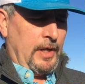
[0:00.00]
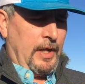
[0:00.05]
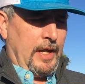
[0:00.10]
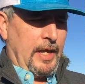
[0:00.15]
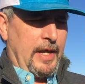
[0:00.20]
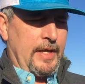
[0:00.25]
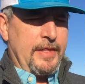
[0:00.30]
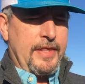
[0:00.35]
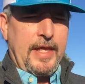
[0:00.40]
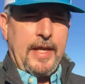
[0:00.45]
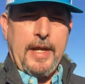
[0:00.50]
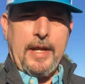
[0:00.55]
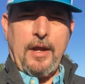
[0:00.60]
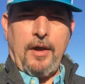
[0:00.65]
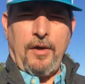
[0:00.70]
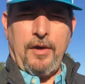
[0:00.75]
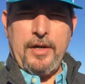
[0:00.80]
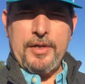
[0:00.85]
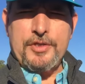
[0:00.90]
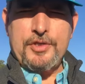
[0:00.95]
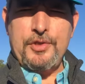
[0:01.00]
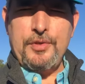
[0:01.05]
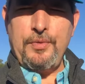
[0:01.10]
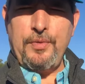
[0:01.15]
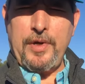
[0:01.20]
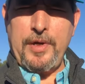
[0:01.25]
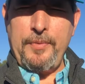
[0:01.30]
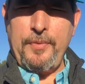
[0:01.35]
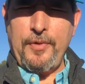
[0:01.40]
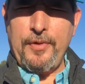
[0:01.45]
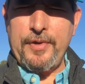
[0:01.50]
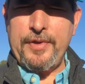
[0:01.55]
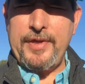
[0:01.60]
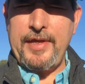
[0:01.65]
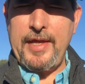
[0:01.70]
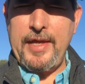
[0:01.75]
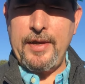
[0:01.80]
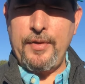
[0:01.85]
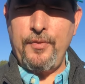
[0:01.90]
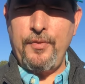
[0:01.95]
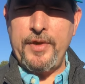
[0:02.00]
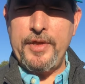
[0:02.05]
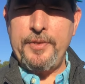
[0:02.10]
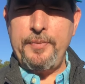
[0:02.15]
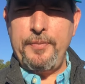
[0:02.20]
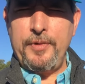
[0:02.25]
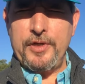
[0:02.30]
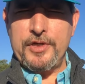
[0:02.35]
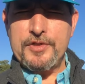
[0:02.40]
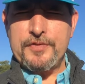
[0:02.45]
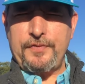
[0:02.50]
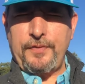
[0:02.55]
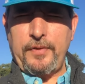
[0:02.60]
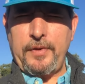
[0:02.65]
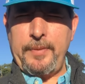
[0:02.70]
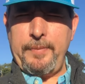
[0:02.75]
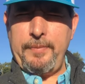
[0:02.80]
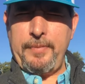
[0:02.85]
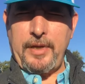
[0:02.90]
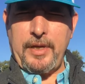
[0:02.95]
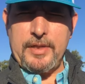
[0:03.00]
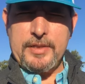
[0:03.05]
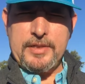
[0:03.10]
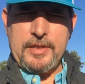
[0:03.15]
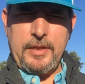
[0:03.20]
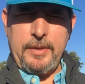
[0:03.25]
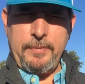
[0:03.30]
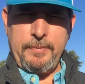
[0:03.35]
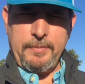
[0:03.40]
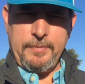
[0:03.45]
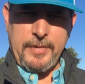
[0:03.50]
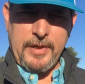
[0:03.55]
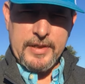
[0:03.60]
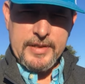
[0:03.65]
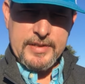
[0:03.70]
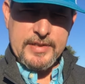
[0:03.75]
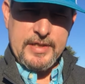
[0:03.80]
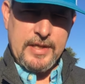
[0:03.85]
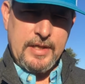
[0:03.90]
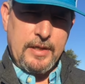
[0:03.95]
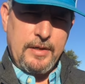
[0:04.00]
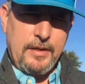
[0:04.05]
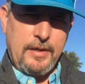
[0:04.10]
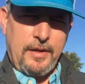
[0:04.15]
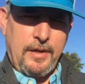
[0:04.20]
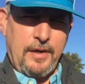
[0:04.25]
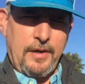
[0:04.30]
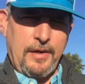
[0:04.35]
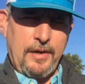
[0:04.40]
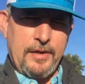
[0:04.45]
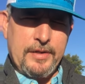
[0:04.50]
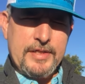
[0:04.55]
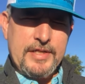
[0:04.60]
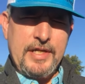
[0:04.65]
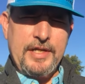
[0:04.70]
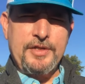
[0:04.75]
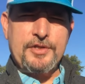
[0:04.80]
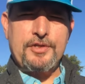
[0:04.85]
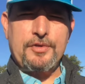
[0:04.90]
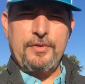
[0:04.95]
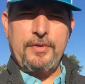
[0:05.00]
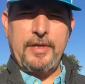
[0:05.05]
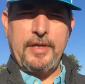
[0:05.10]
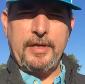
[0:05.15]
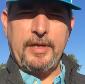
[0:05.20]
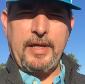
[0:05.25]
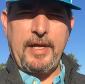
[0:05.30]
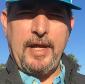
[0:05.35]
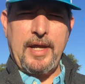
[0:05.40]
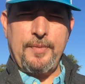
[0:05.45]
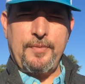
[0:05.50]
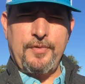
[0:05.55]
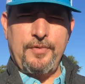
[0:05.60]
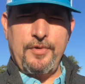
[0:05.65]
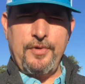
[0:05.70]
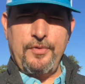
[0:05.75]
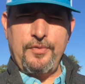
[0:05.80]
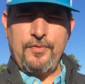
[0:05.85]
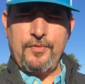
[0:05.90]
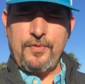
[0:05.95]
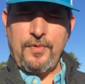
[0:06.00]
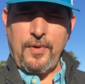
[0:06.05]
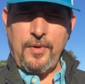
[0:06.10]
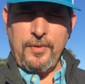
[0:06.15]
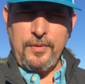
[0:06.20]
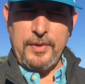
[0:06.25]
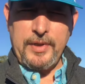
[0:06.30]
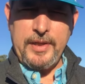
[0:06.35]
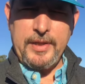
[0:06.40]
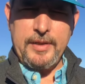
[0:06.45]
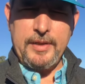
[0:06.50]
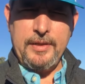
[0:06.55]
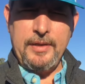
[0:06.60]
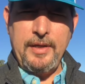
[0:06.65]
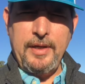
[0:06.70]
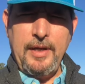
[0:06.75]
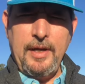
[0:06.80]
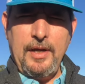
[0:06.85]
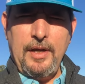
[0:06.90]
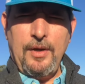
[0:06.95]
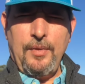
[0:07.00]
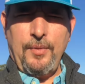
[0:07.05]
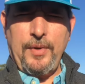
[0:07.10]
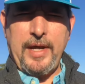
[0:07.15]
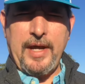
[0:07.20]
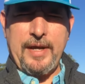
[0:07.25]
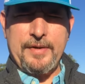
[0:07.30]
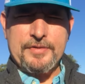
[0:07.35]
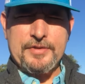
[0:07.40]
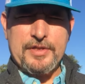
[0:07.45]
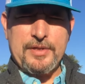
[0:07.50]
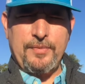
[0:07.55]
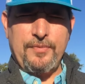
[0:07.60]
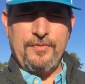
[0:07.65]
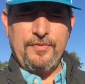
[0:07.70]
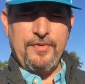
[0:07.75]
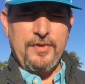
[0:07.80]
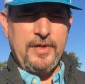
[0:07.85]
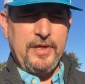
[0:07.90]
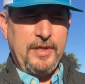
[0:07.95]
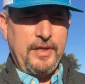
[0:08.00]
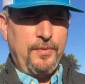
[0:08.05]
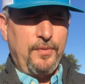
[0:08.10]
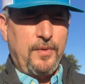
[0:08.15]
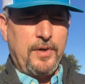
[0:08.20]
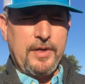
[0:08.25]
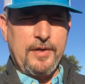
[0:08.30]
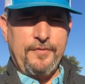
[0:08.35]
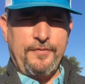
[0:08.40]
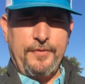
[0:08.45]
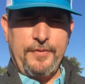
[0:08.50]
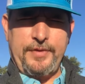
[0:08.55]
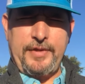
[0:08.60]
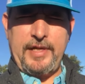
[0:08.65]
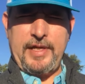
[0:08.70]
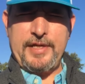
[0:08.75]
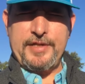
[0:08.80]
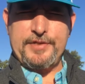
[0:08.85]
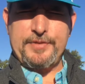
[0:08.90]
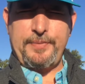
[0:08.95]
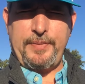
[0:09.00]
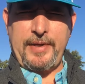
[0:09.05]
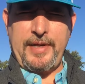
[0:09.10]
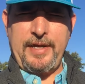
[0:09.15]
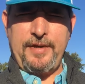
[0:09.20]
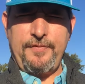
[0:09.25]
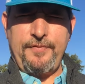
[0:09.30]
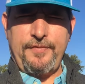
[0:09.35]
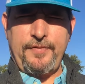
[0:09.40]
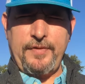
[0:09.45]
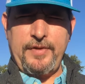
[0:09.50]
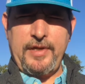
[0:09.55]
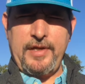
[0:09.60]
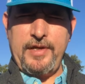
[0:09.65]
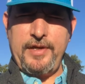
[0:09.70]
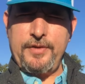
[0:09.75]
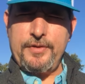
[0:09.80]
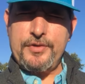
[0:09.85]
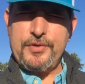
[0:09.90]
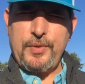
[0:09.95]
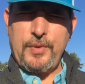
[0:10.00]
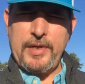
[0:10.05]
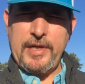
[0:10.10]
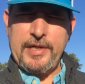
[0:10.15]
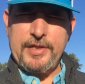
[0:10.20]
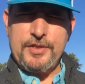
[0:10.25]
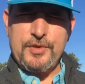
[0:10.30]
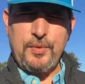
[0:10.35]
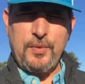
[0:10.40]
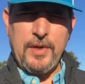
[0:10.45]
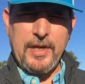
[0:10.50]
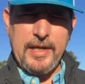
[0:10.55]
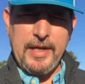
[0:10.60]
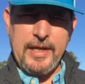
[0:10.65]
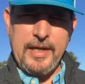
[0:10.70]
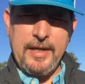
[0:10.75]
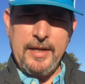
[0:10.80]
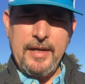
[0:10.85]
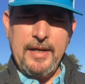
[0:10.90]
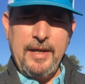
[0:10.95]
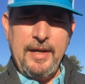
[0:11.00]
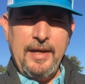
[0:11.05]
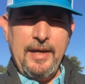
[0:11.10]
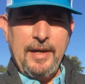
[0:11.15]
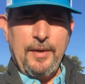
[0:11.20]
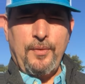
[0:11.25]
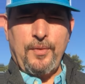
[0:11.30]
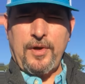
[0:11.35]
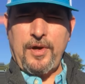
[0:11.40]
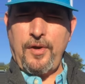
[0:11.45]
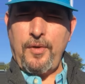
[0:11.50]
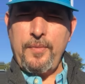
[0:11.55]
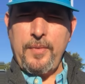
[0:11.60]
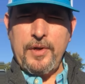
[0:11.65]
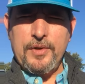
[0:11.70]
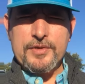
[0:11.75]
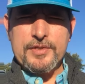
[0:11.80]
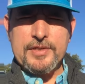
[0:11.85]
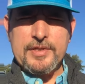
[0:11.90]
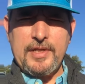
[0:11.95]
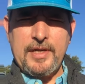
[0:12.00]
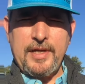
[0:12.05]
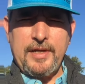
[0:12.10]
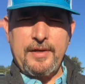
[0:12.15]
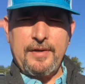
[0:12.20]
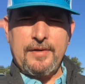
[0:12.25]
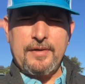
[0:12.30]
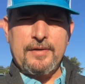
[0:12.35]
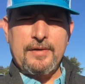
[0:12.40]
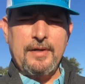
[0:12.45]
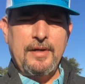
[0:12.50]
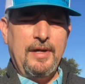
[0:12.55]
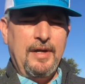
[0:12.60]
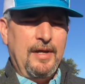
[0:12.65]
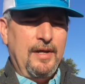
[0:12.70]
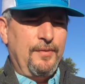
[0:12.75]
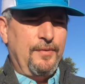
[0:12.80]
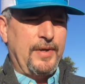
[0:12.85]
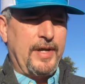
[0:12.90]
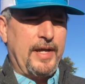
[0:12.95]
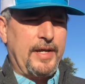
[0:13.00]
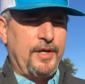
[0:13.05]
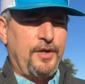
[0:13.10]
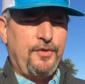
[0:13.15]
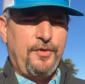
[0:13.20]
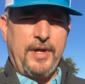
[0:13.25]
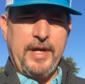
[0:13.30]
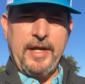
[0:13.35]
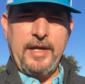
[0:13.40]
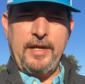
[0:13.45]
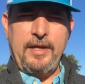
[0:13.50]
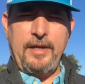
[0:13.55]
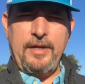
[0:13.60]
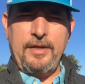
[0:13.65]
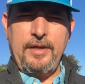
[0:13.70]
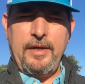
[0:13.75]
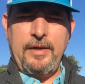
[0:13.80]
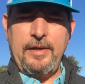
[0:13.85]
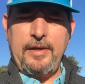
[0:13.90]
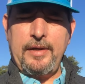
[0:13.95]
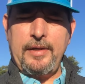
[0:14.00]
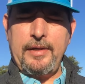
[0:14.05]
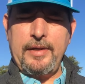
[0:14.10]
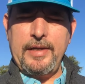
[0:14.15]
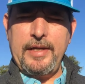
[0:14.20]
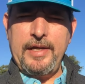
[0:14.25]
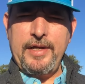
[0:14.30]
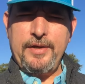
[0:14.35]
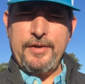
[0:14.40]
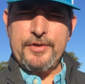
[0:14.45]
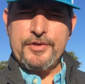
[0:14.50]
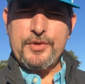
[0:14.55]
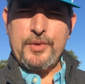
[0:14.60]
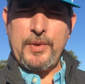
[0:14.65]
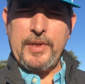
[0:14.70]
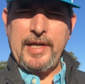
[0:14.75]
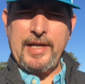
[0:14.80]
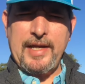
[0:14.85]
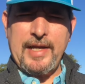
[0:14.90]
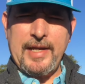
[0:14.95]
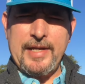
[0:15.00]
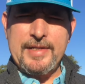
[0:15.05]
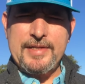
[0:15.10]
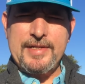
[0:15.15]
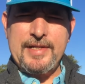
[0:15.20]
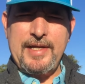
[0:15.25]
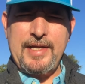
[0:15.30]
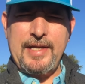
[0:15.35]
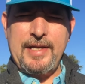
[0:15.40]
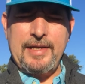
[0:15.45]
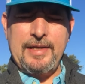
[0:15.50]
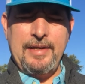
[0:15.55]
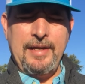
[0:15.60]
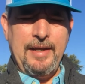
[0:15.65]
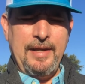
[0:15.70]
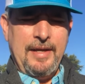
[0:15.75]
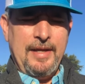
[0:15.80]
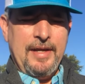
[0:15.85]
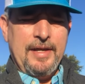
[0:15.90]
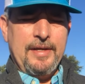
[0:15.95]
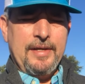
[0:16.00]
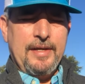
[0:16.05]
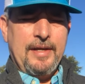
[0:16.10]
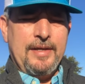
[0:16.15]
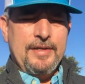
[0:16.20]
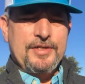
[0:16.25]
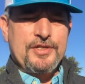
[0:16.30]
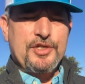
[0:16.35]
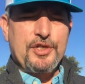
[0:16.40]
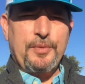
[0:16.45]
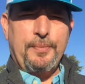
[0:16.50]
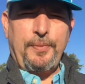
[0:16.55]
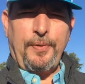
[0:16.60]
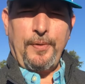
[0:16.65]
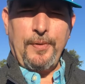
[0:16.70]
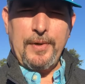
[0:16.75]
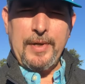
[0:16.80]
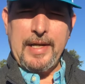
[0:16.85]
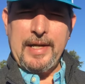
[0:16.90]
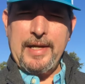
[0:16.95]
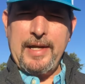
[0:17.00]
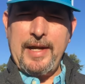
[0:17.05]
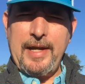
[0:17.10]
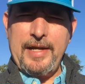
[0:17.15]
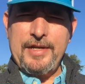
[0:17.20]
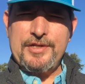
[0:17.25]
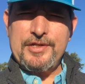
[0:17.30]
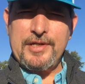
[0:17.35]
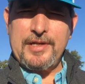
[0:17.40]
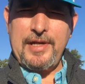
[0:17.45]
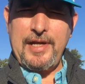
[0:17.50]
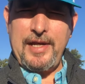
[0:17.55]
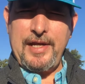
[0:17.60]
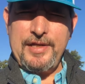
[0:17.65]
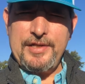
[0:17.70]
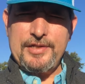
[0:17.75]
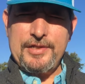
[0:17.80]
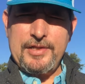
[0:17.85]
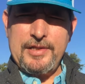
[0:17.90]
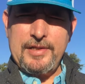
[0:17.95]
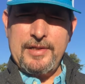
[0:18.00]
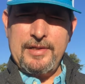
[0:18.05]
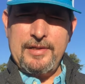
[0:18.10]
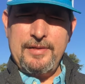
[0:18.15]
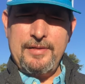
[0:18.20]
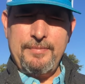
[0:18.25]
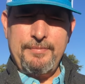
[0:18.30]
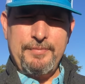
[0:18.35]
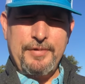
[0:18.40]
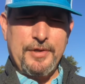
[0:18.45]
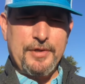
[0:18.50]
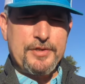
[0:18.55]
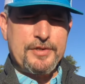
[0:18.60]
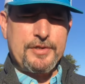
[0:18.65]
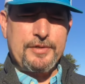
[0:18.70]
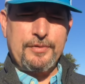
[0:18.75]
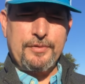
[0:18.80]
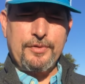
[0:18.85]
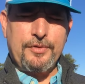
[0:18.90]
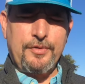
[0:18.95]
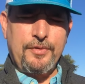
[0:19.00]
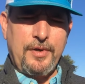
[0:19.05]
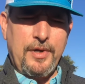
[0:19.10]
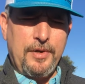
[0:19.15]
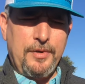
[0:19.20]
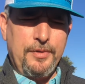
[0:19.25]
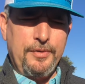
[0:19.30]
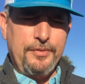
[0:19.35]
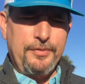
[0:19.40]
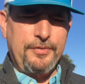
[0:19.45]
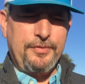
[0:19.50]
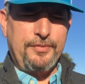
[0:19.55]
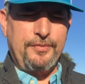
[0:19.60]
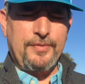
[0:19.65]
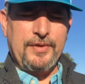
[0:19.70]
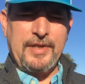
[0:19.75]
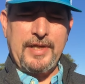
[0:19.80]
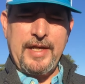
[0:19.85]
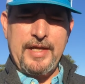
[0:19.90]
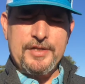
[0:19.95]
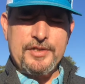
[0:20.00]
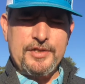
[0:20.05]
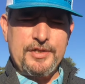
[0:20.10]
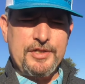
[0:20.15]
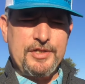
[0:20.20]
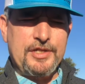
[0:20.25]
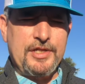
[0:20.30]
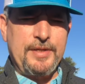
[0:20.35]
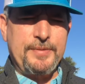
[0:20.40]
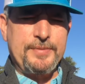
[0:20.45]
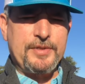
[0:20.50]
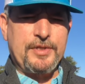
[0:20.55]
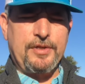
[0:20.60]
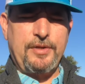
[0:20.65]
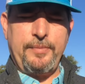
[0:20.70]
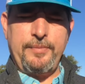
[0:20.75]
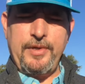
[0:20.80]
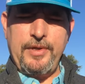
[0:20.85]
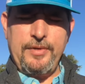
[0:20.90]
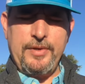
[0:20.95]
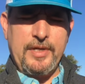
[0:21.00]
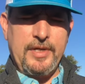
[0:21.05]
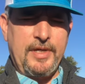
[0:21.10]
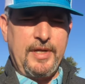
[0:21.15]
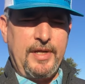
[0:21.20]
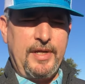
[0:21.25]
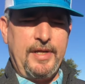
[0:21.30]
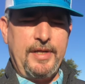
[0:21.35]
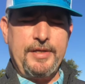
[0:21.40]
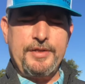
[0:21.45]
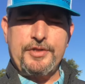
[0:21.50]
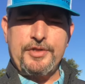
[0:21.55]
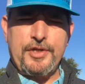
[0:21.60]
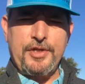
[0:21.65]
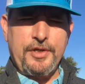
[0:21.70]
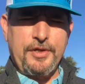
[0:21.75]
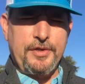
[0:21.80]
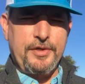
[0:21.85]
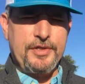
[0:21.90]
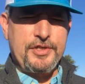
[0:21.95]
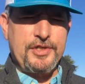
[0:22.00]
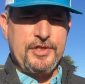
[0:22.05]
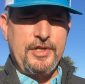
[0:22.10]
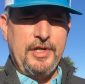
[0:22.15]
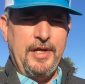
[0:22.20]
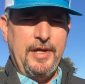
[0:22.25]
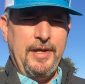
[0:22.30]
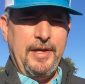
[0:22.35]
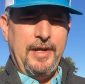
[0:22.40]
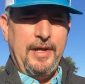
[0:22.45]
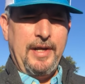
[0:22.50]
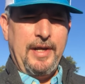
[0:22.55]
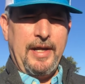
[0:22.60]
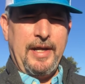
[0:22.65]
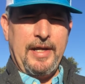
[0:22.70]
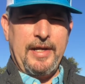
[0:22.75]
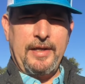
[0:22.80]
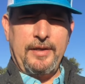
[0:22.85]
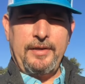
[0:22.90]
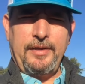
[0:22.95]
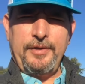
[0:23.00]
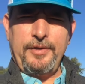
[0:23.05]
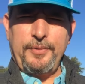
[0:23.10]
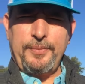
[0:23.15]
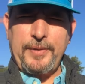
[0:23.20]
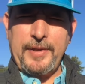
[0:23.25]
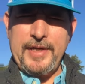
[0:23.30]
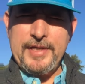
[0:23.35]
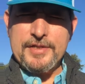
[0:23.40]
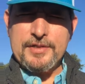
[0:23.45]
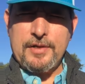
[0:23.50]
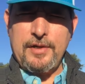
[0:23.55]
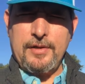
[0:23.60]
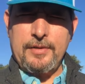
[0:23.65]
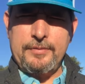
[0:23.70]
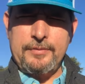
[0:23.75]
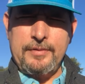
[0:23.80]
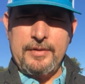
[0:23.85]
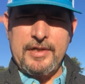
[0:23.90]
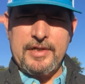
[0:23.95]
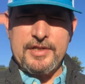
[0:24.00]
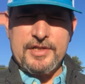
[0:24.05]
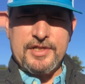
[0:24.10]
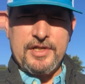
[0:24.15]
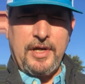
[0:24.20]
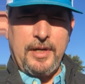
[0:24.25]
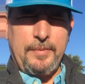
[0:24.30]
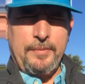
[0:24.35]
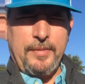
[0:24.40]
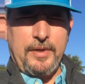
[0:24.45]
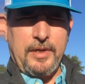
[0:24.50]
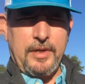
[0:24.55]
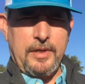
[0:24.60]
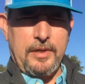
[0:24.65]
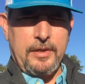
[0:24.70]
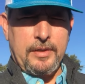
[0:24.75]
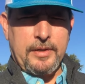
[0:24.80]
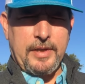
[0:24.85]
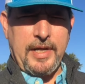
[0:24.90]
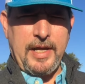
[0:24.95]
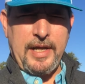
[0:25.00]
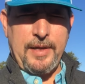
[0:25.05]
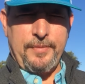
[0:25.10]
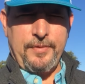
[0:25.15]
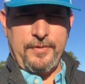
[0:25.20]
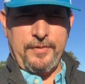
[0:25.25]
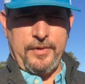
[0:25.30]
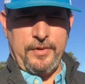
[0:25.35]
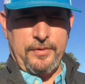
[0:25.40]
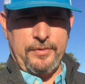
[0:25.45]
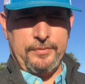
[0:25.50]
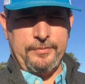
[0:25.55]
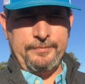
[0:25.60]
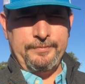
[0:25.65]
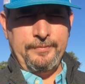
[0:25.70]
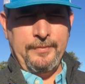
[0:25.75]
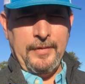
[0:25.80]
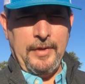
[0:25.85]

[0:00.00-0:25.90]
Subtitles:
And then on to one more thing with Books for Mbanta, our teacher in Cameroon, Roland. We have some really wonderful things planned for the year 2020. We're almost there. We had a great year 2019, supporting education, personal growth, relationships, community, church, in a little place called Nkasamba, Cameroon.